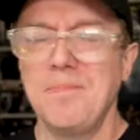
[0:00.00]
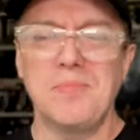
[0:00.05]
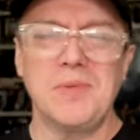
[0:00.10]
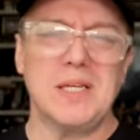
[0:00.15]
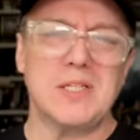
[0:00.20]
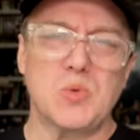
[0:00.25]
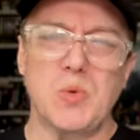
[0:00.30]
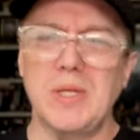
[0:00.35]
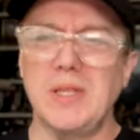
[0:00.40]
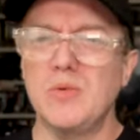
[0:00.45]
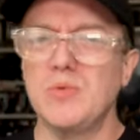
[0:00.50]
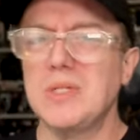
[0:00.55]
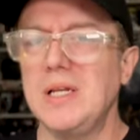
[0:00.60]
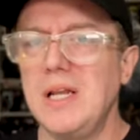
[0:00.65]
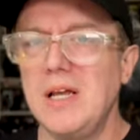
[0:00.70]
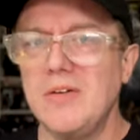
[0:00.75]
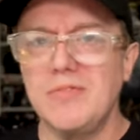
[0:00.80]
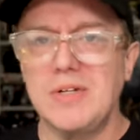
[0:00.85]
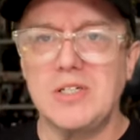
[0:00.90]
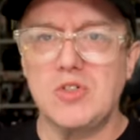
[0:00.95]
That's sweet. There was a
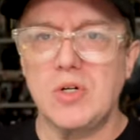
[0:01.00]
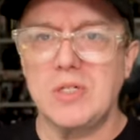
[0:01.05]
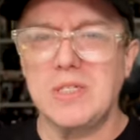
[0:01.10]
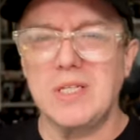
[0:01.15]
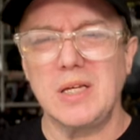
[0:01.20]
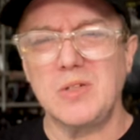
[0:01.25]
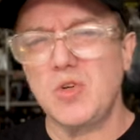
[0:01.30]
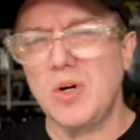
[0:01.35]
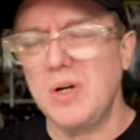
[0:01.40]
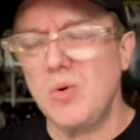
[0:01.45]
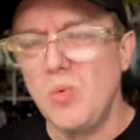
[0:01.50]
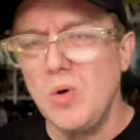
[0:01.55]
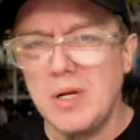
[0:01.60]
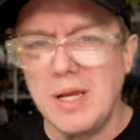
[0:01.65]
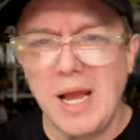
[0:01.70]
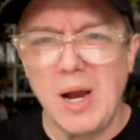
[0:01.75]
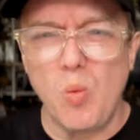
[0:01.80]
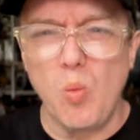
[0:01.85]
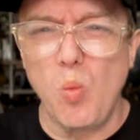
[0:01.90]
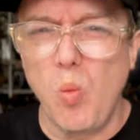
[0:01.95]
love interest. That was trying to work
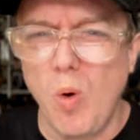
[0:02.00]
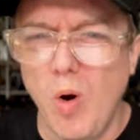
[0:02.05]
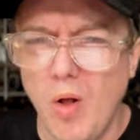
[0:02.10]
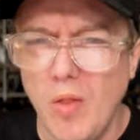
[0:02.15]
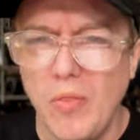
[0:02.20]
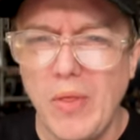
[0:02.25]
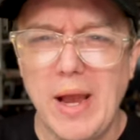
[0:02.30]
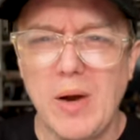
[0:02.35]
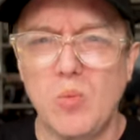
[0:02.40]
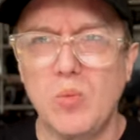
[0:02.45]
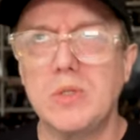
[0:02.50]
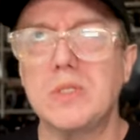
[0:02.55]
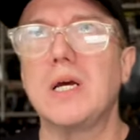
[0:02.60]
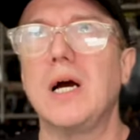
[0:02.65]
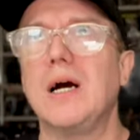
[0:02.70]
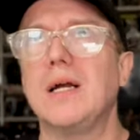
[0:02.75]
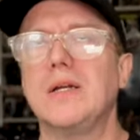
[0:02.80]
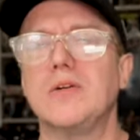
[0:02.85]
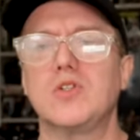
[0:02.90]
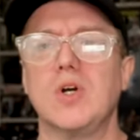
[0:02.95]
out what that was
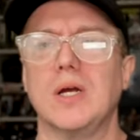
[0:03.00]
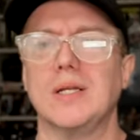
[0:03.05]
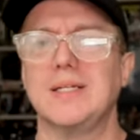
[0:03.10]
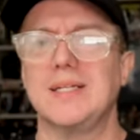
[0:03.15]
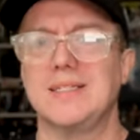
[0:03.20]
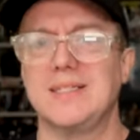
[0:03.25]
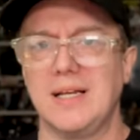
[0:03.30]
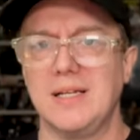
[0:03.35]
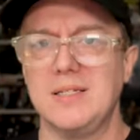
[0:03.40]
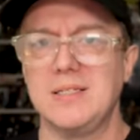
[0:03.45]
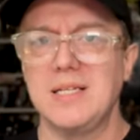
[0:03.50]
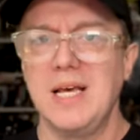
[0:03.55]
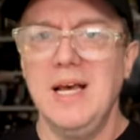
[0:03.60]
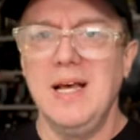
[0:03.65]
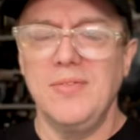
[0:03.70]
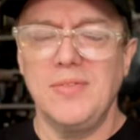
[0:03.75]
kind of trying to tell us.